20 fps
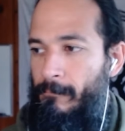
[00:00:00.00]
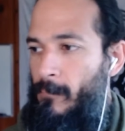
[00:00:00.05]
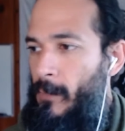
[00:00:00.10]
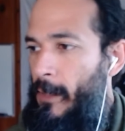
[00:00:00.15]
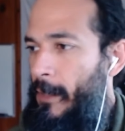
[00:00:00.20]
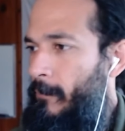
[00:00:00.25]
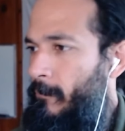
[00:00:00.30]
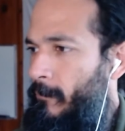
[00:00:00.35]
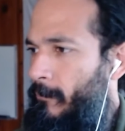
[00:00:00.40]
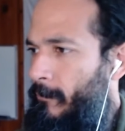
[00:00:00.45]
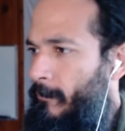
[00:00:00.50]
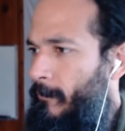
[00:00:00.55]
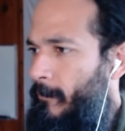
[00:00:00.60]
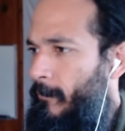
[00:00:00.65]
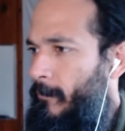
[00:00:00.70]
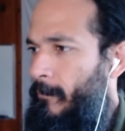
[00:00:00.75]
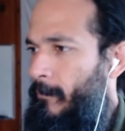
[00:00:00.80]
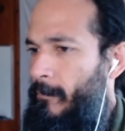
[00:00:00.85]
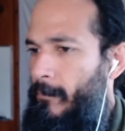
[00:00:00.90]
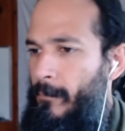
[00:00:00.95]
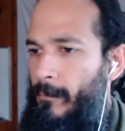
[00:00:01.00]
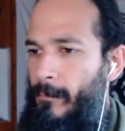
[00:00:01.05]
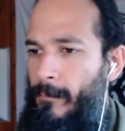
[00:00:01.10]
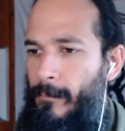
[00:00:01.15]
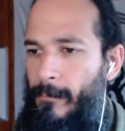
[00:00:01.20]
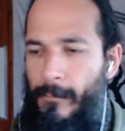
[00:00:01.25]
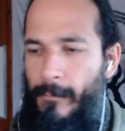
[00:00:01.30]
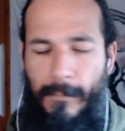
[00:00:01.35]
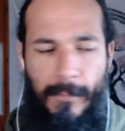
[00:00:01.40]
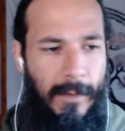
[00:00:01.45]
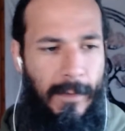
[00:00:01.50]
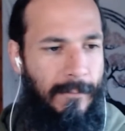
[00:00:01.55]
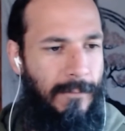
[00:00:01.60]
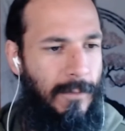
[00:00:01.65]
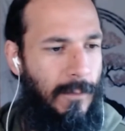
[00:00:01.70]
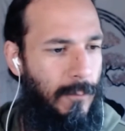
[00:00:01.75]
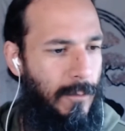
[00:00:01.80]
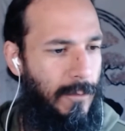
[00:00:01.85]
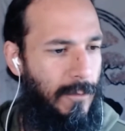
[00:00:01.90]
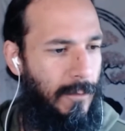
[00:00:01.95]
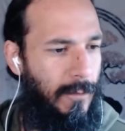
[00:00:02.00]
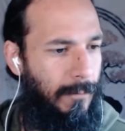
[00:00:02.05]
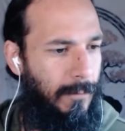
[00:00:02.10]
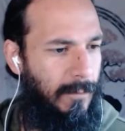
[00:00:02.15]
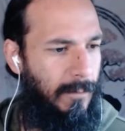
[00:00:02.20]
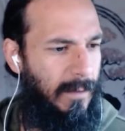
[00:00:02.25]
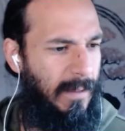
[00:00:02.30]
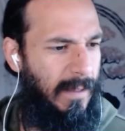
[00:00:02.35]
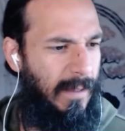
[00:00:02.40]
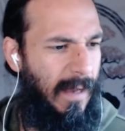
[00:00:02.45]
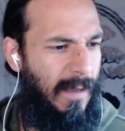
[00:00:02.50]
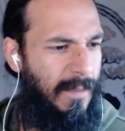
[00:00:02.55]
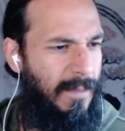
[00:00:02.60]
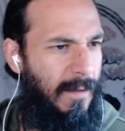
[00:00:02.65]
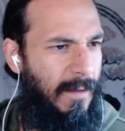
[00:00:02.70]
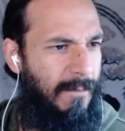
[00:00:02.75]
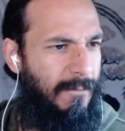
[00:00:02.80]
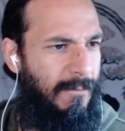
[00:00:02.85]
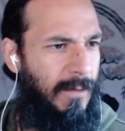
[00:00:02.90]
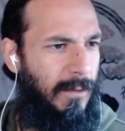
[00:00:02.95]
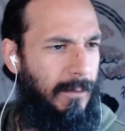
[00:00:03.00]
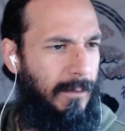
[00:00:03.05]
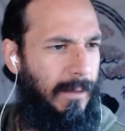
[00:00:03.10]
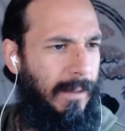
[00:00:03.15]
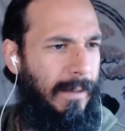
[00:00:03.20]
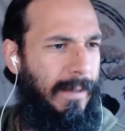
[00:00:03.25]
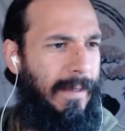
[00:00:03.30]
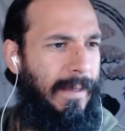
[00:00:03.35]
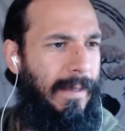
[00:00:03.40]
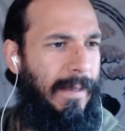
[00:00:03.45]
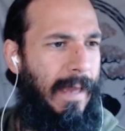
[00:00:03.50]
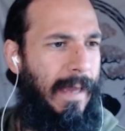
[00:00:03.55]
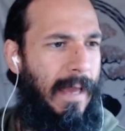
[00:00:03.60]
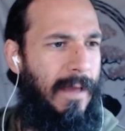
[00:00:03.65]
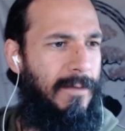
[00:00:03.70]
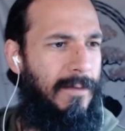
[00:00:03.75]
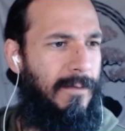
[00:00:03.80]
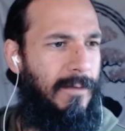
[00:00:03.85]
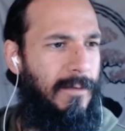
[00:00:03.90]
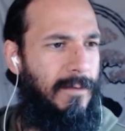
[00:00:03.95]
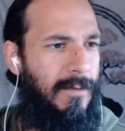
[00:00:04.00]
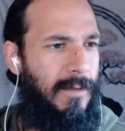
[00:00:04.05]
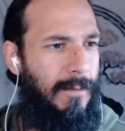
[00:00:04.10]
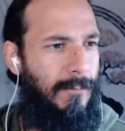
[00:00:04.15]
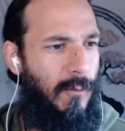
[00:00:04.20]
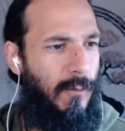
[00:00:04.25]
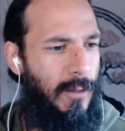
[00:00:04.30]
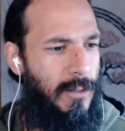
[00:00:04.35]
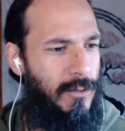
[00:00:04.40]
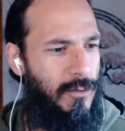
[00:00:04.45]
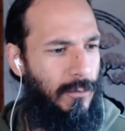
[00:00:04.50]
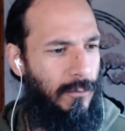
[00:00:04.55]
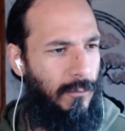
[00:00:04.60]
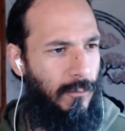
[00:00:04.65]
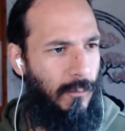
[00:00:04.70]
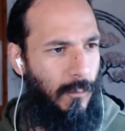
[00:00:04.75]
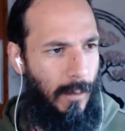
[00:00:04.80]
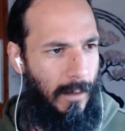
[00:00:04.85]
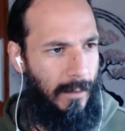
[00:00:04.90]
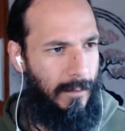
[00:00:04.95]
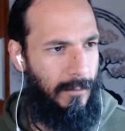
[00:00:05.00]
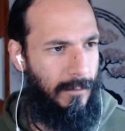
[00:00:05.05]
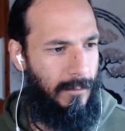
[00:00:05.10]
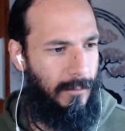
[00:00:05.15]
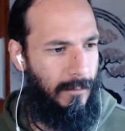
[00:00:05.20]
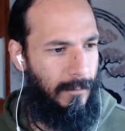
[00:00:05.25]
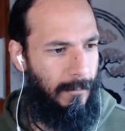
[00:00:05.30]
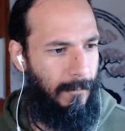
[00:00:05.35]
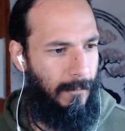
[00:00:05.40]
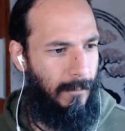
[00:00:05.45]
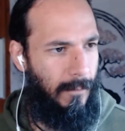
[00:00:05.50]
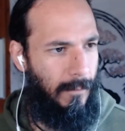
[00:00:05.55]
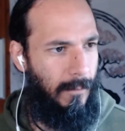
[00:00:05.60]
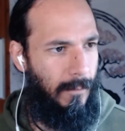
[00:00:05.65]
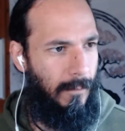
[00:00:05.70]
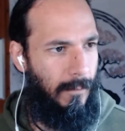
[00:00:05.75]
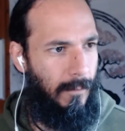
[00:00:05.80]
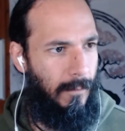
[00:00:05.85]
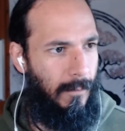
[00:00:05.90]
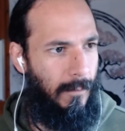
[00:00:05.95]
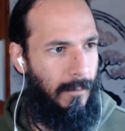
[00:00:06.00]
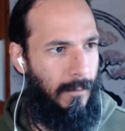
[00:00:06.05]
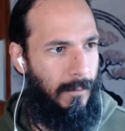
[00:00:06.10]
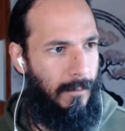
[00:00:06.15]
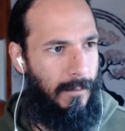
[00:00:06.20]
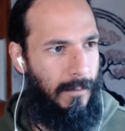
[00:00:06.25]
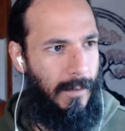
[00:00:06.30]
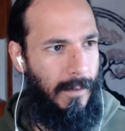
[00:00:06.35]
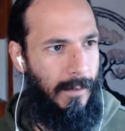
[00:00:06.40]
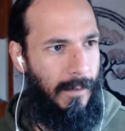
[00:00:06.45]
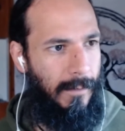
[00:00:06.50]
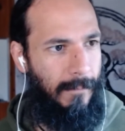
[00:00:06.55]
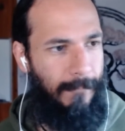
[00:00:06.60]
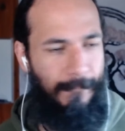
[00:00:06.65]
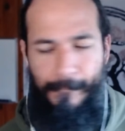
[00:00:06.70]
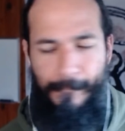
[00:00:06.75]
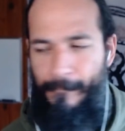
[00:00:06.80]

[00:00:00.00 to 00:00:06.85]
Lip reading: right? If there was something, I feel like he asked the same question twice, didn't he?